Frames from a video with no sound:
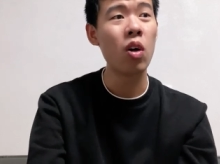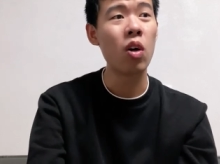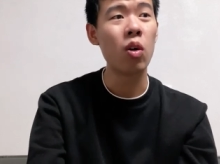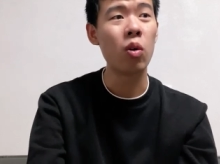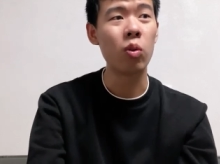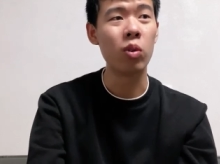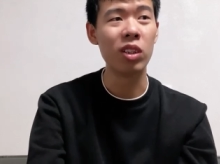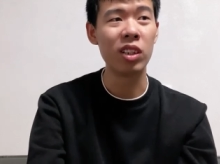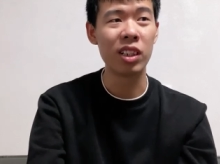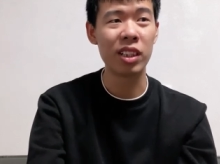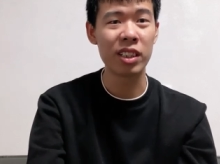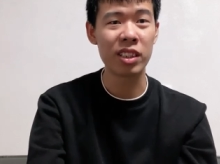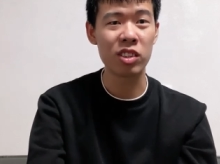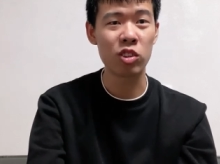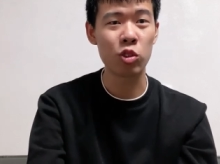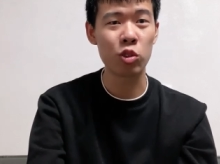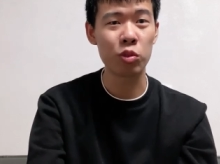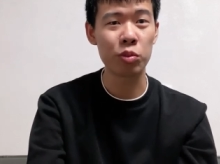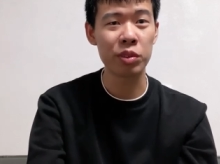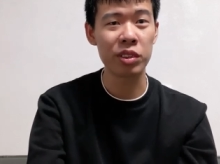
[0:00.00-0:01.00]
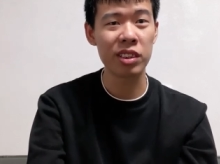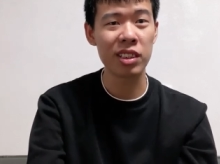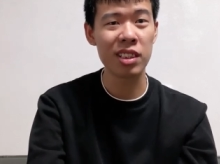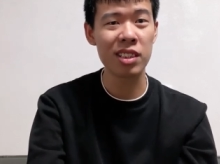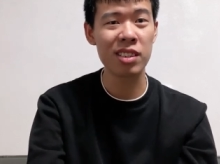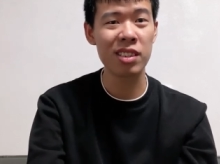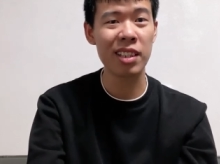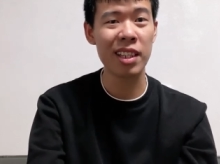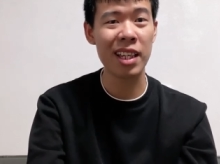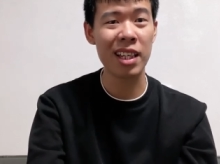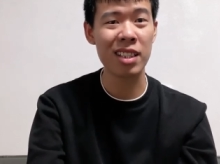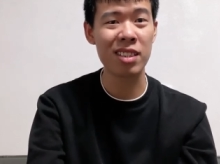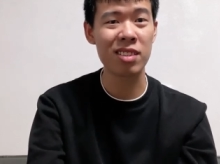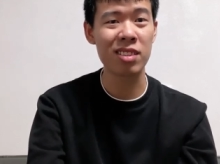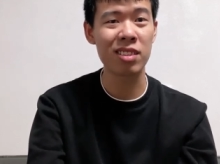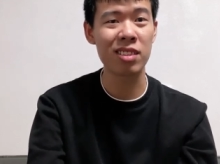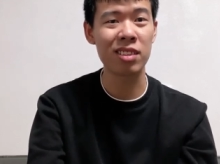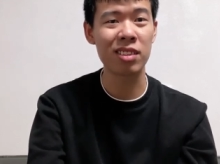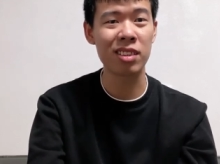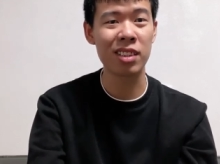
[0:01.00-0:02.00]
when these two pieces get
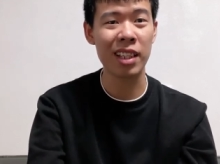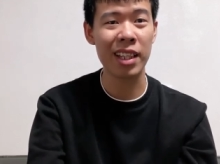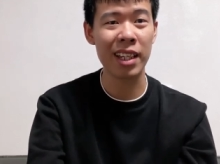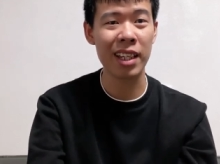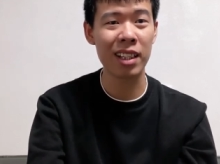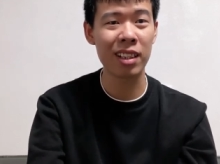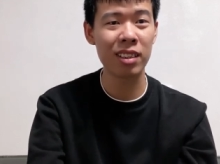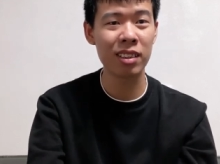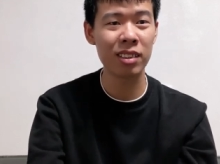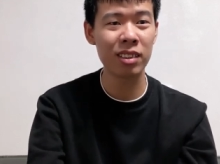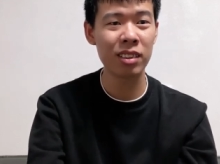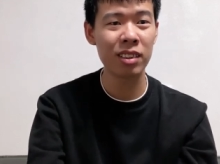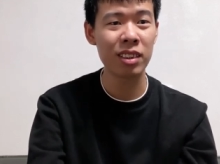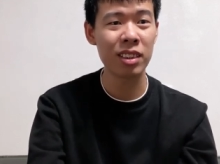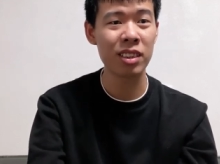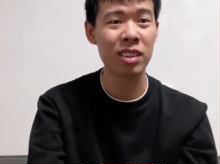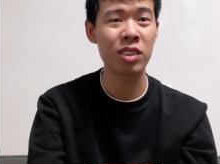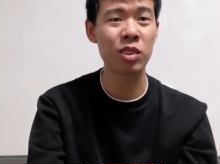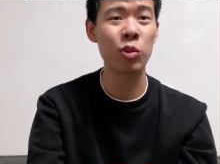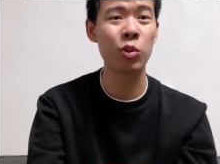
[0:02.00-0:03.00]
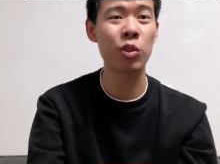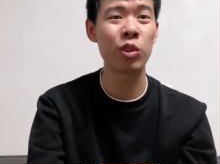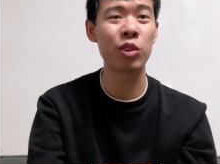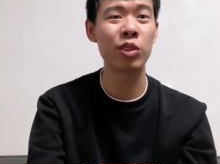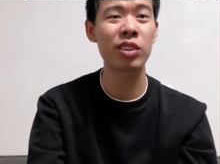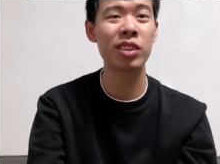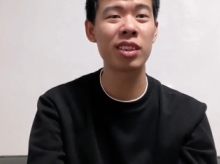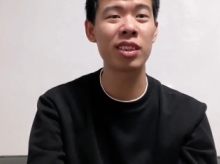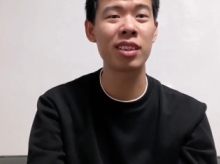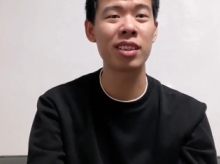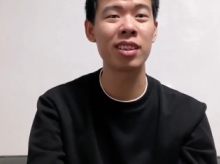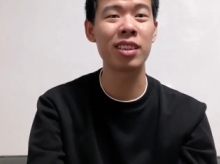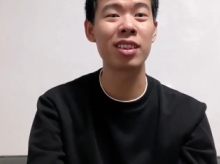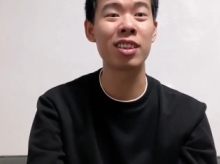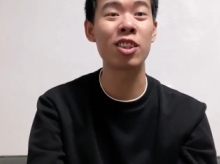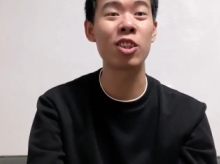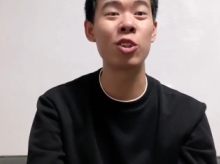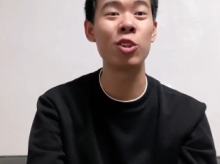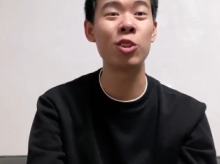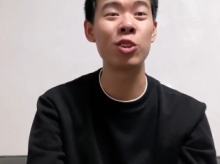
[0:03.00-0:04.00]
uh, together, it will send
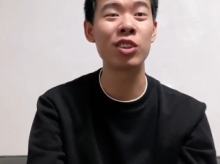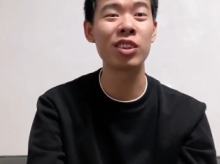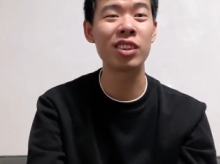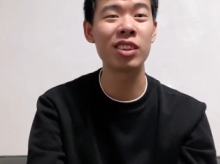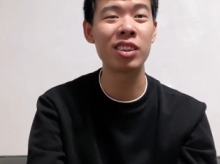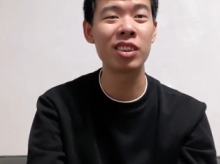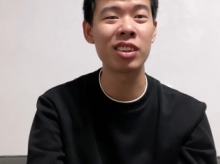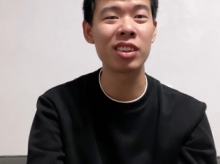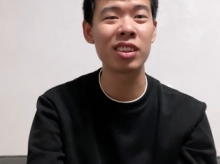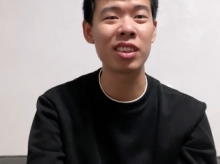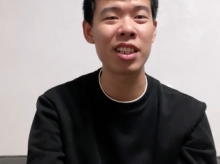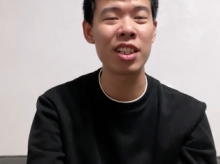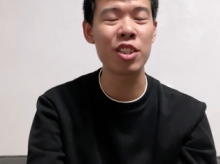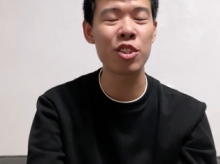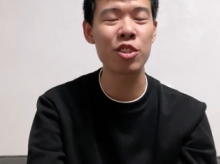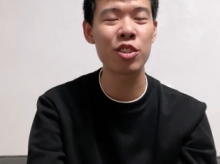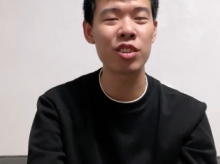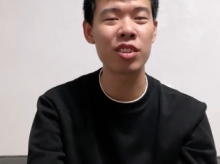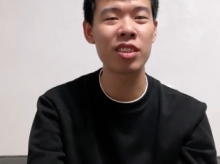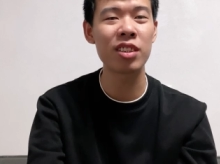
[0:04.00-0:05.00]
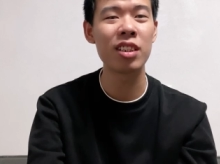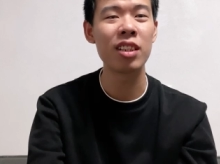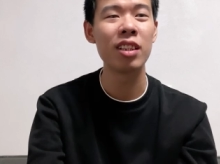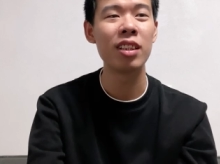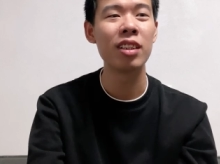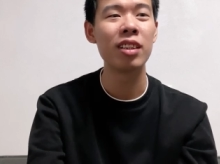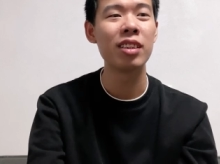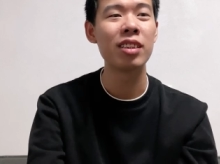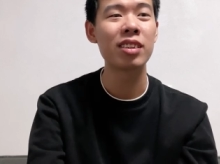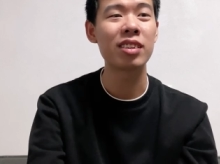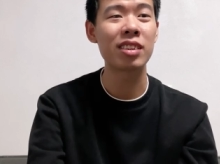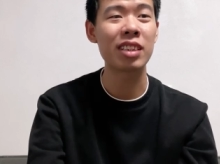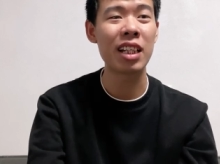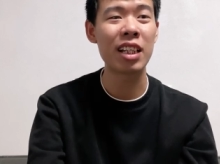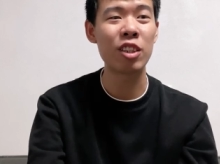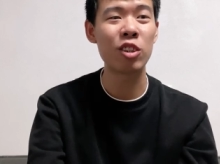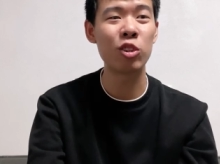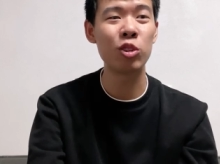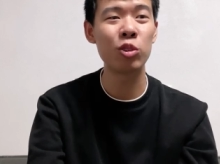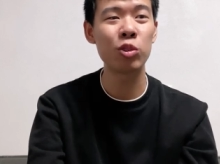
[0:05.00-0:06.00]
a closed station
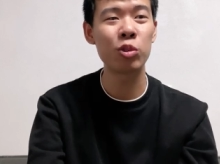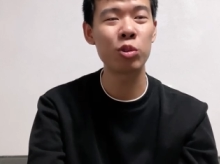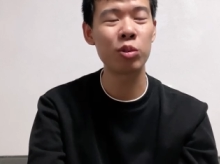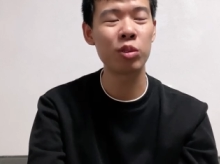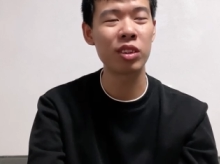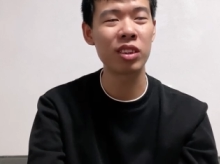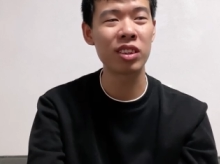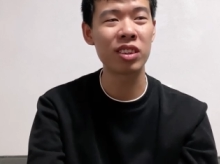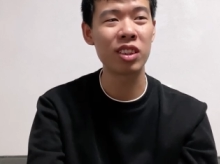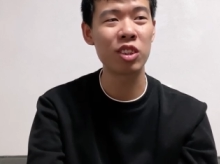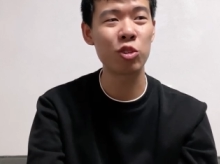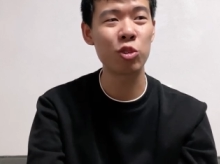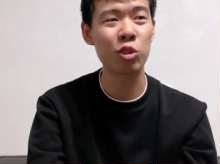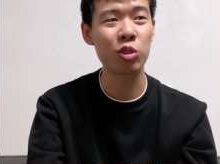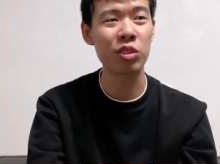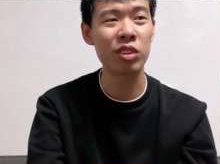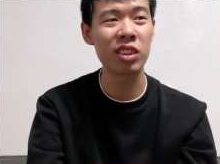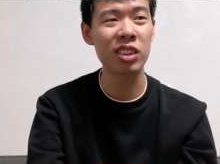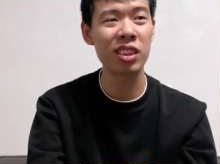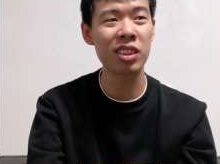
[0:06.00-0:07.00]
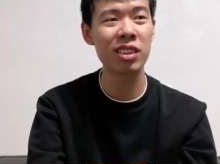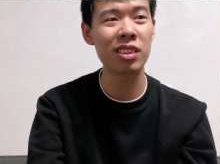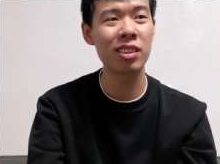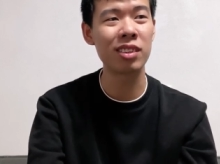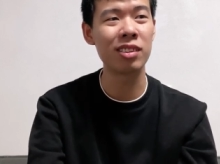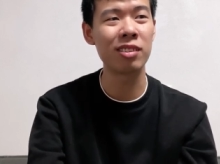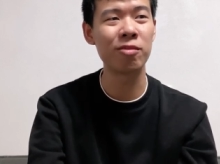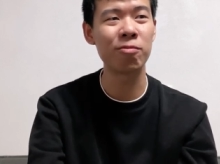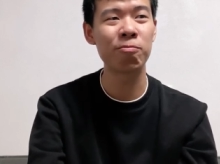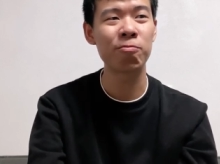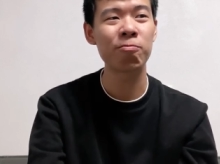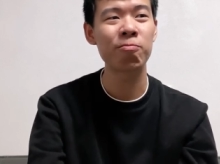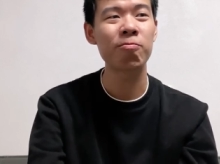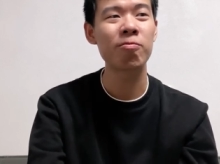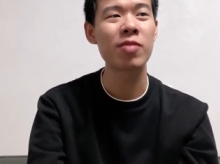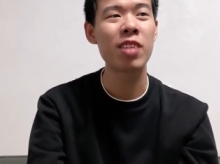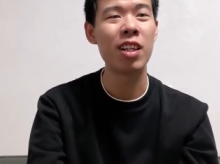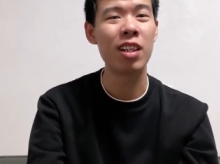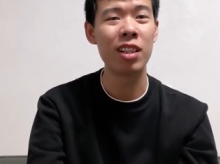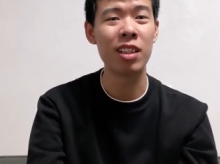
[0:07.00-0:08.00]
signal to the central system
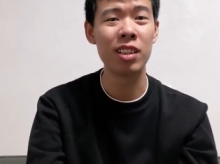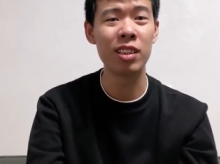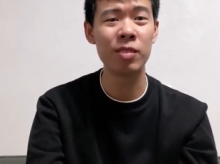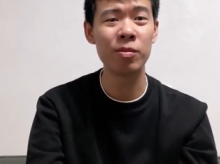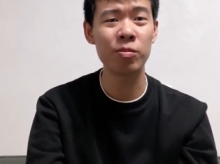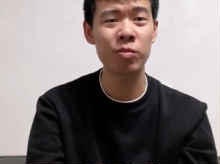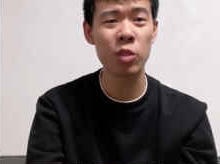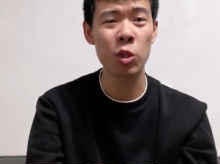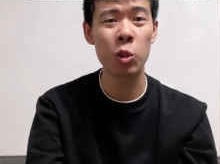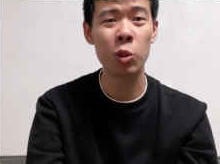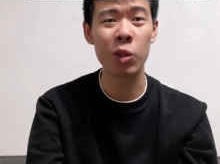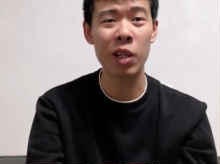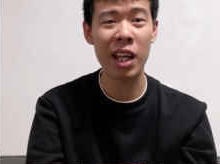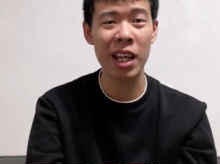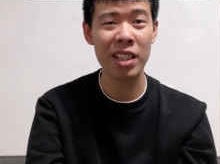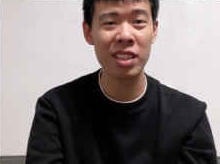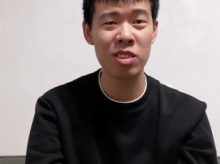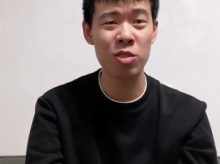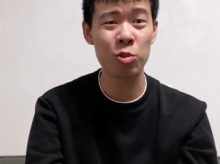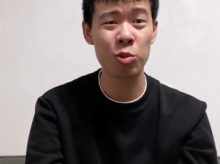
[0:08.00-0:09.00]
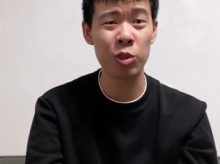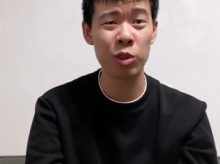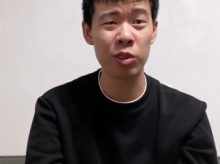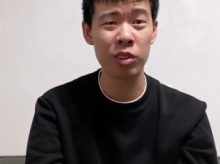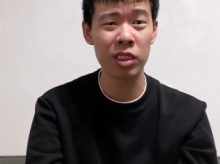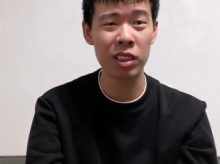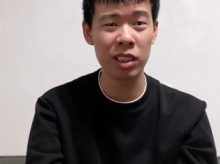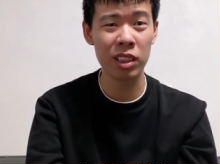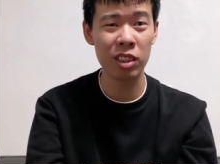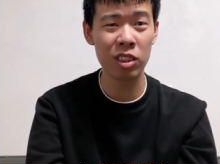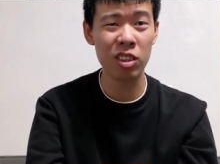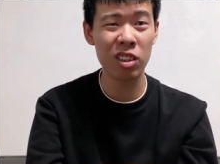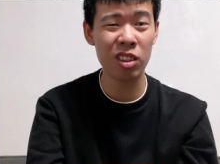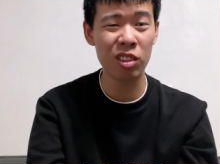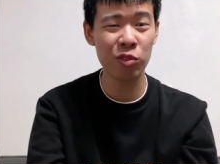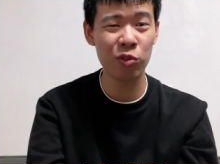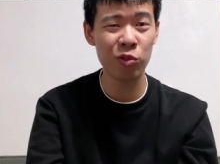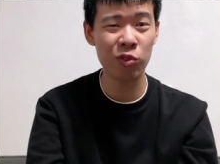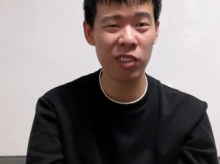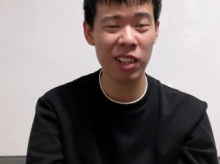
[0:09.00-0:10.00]
then all lights will turn
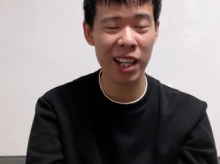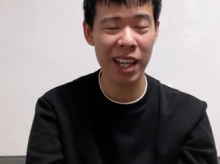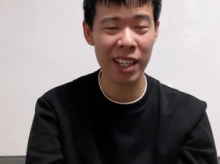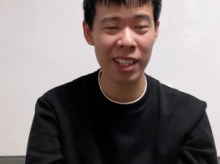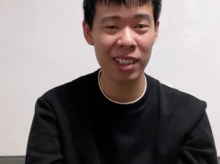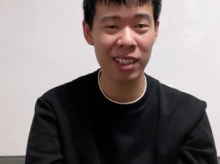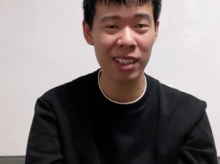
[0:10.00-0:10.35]
off like